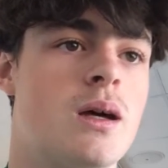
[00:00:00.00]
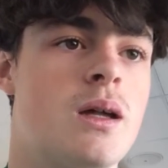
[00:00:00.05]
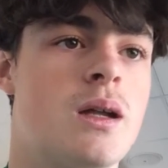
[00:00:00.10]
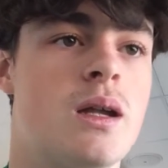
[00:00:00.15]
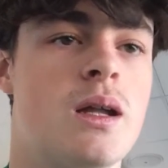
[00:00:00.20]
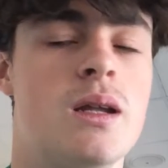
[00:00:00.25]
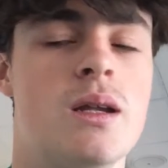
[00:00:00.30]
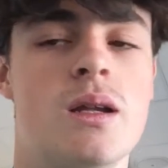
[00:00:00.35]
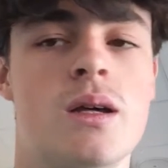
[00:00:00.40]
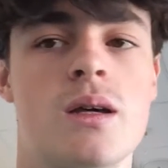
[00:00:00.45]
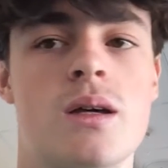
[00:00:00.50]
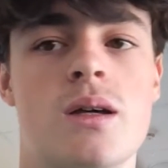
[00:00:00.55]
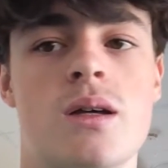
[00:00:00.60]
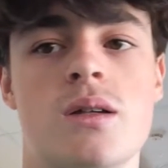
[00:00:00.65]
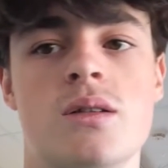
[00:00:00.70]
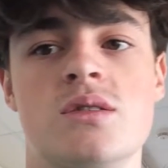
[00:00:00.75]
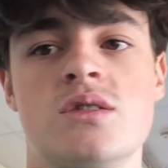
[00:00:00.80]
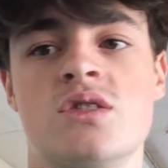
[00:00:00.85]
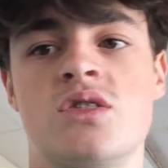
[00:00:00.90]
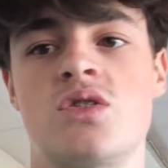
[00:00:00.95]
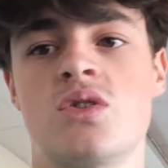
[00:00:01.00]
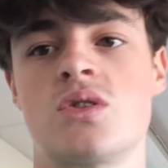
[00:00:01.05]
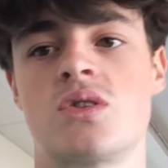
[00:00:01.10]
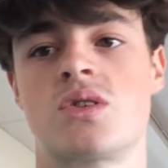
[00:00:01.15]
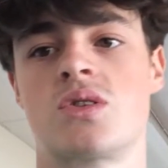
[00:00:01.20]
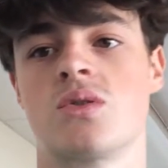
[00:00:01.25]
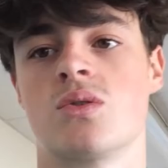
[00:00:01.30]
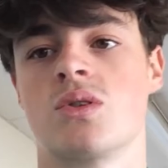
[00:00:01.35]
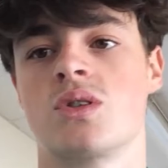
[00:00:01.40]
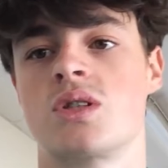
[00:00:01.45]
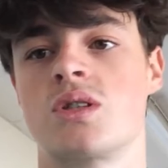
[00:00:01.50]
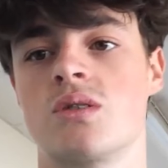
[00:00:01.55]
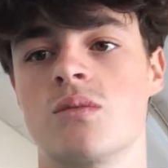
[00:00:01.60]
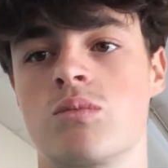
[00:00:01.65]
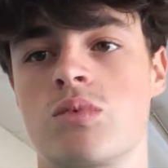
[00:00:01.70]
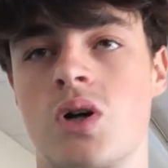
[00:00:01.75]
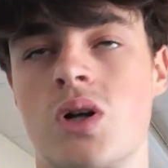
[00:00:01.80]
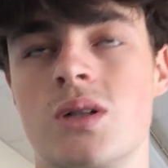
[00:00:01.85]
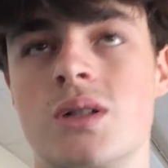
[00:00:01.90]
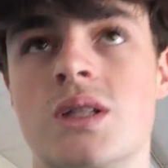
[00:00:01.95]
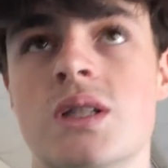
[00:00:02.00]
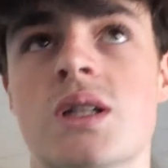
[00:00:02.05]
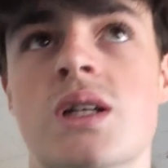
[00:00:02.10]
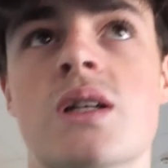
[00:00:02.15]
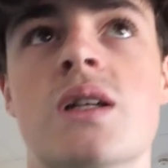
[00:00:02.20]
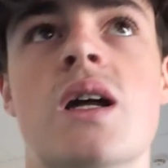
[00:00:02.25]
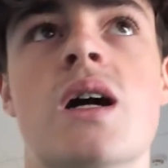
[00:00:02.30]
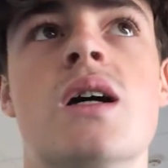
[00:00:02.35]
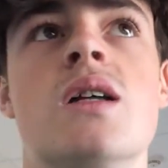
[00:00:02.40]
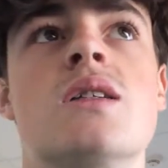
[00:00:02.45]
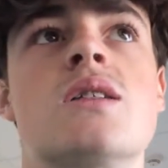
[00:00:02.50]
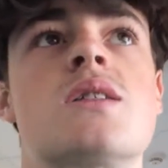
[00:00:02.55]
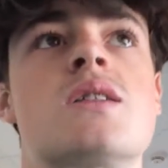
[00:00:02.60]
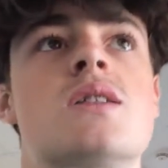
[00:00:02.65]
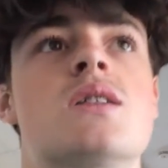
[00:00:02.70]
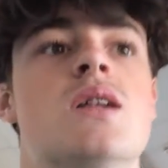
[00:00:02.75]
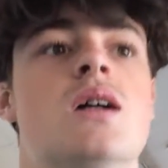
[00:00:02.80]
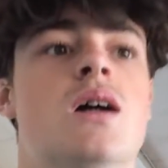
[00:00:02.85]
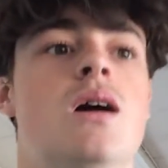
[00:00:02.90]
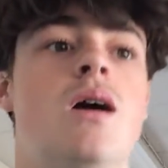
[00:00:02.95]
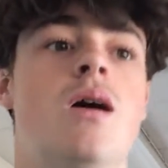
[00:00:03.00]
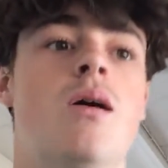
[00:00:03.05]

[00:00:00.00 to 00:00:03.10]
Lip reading: And then good sources of protein are nuts,